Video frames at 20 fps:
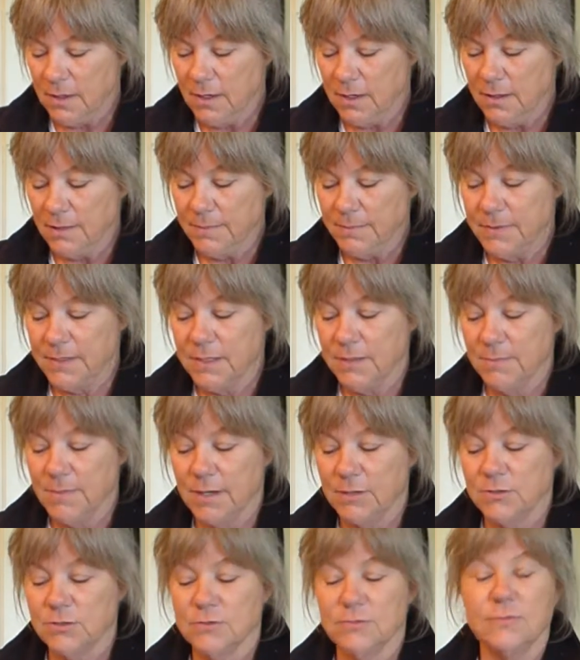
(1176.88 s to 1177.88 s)
the
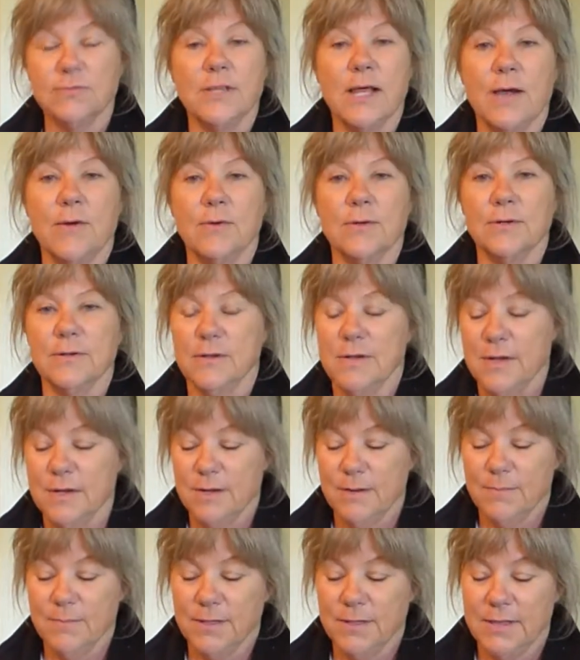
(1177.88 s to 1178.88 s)
amount of flour.
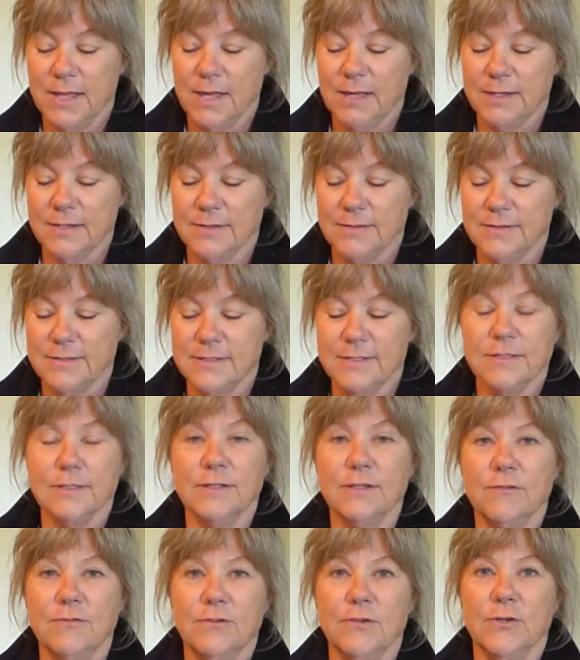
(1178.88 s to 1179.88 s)
But that is
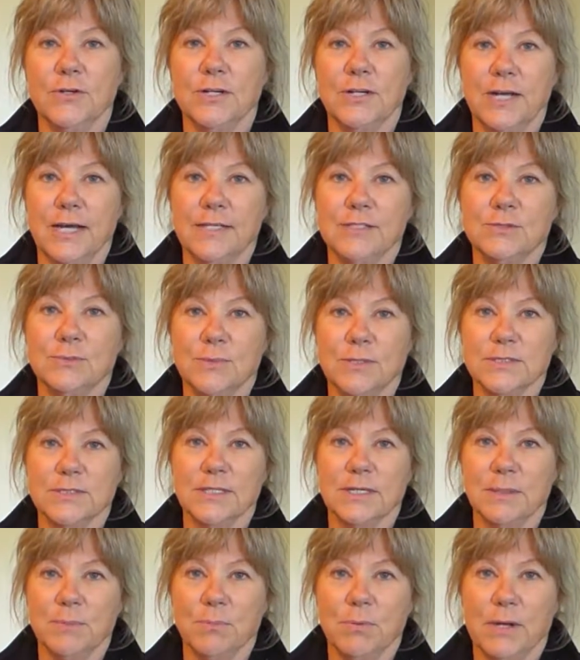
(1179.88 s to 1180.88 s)
still a very nice
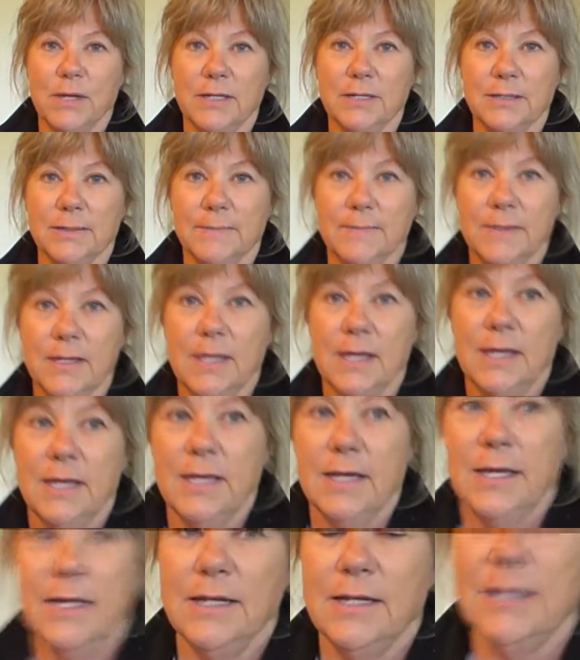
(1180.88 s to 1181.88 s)
rustic bread.
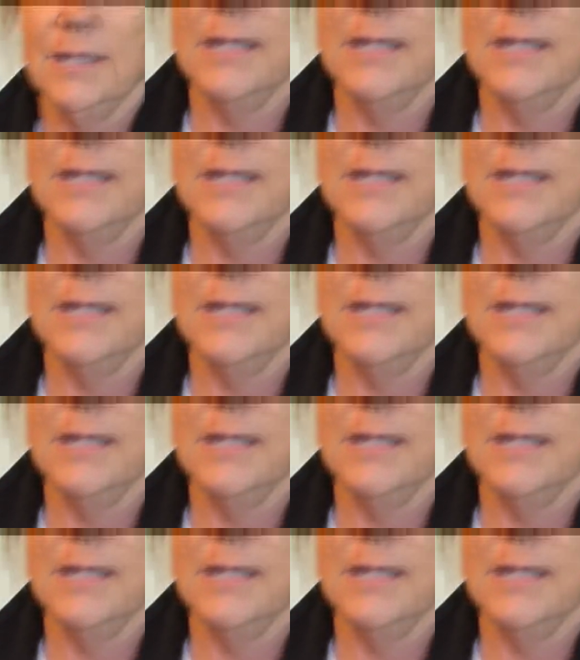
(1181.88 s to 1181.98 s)
And